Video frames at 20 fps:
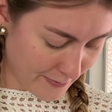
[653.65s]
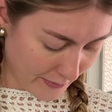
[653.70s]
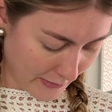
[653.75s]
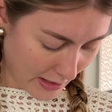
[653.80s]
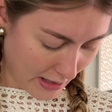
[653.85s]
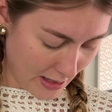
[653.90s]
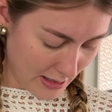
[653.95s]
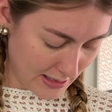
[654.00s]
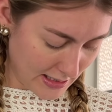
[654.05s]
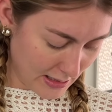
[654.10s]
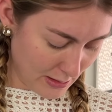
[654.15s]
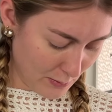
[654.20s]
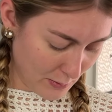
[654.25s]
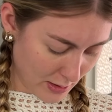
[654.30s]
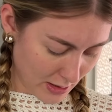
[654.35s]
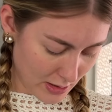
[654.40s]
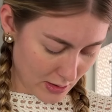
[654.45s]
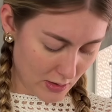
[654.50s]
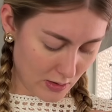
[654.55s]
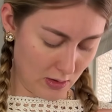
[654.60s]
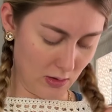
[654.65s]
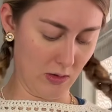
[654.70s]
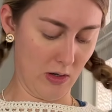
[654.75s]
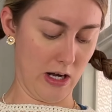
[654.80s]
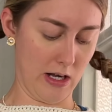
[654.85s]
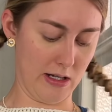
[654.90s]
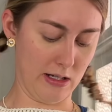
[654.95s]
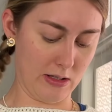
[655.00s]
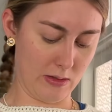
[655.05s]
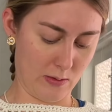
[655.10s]
I did want to do the
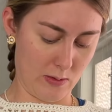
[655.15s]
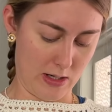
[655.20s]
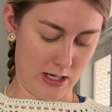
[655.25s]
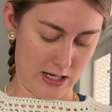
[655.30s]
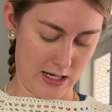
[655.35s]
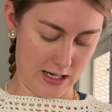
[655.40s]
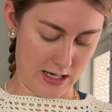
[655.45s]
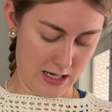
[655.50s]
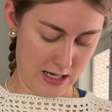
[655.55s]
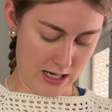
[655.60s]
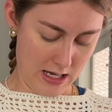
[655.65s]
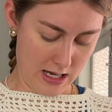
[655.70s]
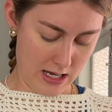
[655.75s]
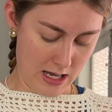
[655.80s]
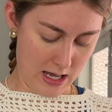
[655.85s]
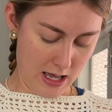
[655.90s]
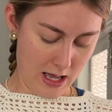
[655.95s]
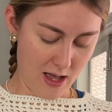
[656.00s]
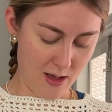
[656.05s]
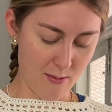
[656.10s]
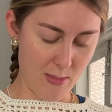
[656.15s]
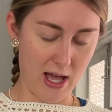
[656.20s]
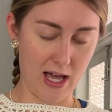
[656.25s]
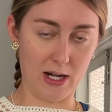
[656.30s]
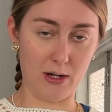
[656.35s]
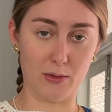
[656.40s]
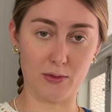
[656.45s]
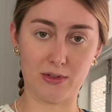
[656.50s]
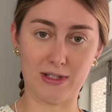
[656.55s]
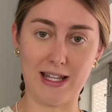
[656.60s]
granny square
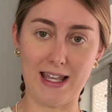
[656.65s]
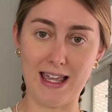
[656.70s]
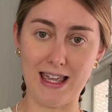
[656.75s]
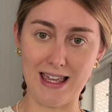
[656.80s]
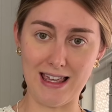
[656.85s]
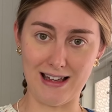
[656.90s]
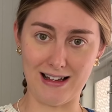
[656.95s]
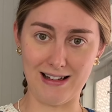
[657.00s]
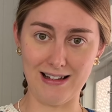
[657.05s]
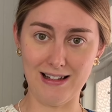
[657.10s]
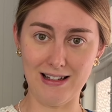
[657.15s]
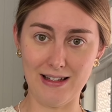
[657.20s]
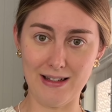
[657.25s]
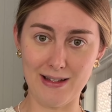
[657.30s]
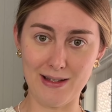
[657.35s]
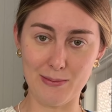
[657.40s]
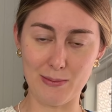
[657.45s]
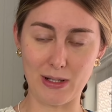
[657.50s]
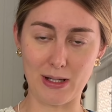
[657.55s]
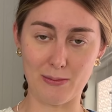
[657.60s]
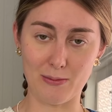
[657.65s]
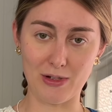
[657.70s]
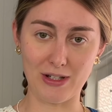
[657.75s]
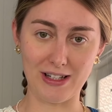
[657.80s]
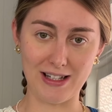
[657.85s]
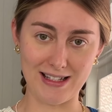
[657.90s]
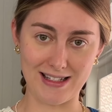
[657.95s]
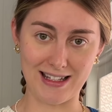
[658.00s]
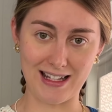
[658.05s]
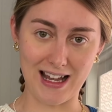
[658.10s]
panels here, but I'm
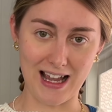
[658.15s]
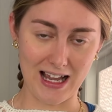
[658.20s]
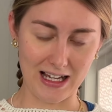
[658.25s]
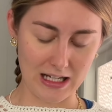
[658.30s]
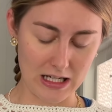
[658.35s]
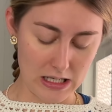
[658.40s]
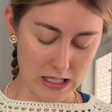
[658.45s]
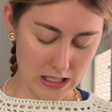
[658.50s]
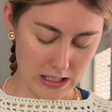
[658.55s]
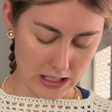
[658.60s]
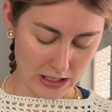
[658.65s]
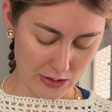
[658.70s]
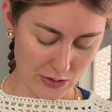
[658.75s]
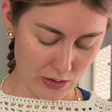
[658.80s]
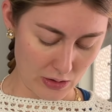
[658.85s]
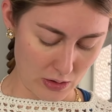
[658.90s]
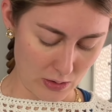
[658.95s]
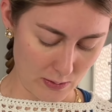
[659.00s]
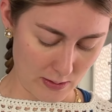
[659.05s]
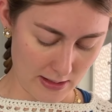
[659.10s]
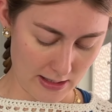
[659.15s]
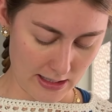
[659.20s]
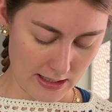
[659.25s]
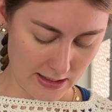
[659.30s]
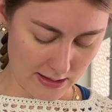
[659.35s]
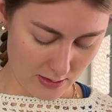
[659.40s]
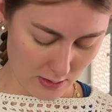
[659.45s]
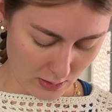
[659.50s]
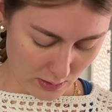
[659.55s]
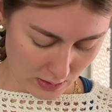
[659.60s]
realizing I can't actually do it there,
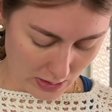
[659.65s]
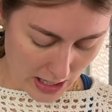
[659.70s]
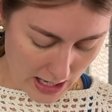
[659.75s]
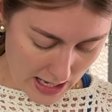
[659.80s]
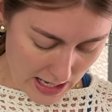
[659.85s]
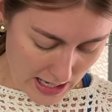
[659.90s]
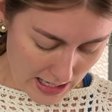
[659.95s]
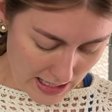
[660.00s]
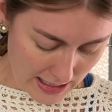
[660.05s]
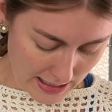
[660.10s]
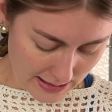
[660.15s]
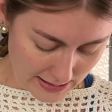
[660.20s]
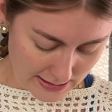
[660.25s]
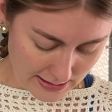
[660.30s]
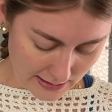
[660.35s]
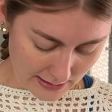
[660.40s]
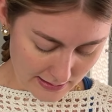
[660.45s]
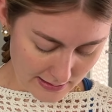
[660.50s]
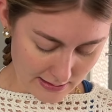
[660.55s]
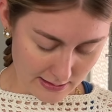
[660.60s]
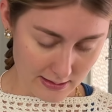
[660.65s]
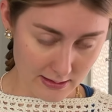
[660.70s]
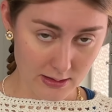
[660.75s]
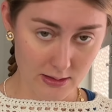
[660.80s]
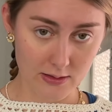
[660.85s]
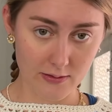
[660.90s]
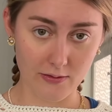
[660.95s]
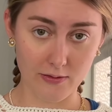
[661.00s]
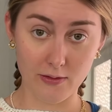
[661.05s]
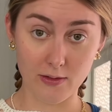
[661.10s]
so it doesn't
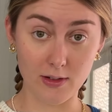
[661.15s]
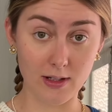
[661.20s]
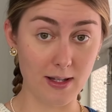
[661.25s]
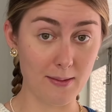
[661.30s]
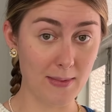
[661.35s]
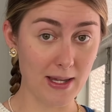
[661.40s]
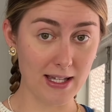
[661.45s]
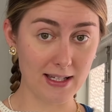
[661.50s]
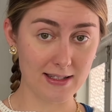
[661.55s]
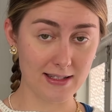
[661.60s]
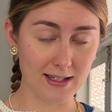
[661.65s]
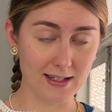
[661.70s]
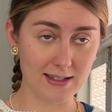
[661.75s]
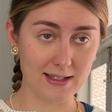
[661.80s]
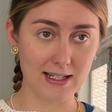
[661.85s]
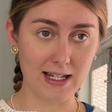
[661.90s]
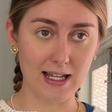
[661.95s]
fully make sense to